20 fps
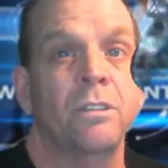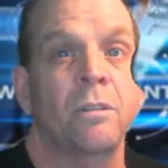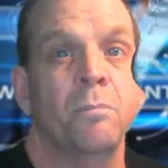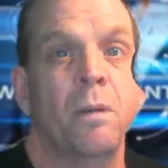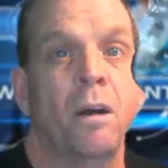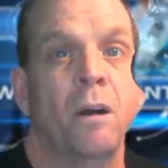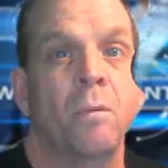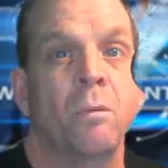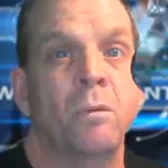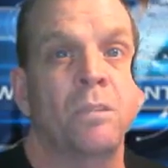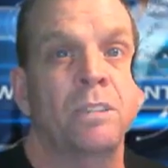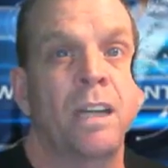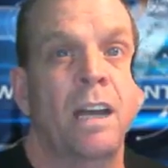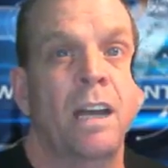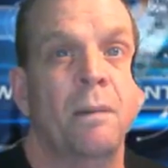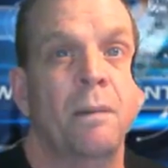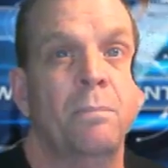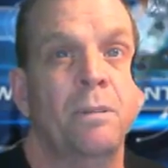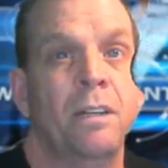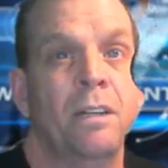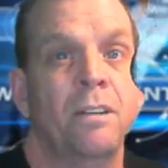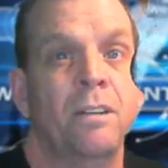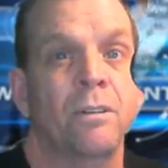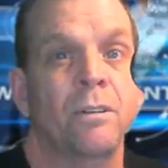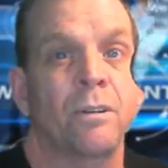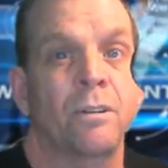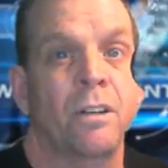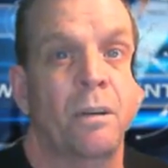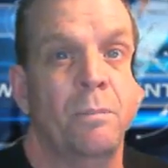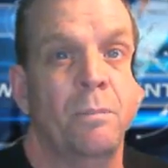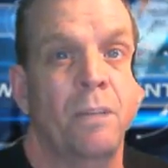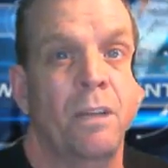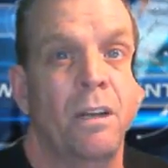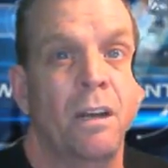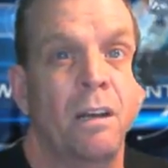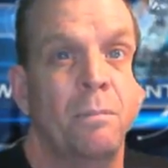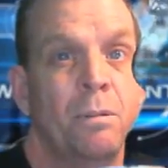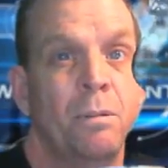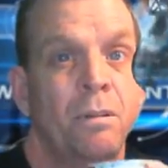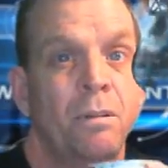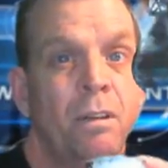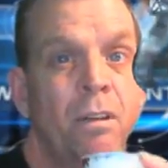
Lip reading: about what's happening or coming up,